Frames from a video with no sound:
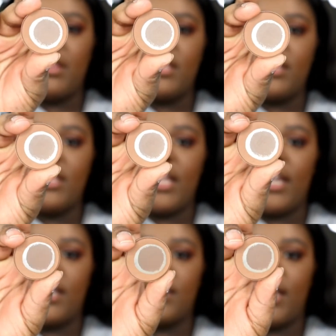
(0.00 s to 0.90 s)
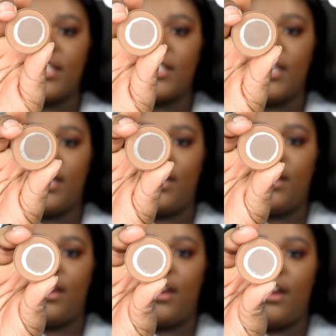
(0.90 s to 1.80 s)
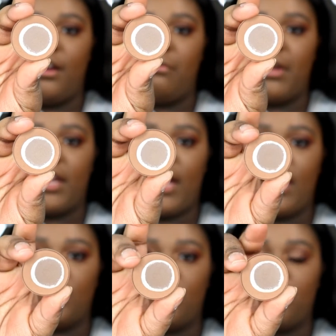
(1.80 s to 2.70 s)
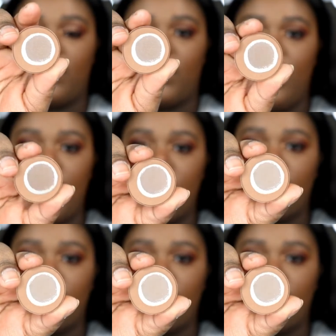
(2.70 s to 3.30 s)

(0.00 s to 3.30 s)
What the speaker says: but this is the Anastasia contour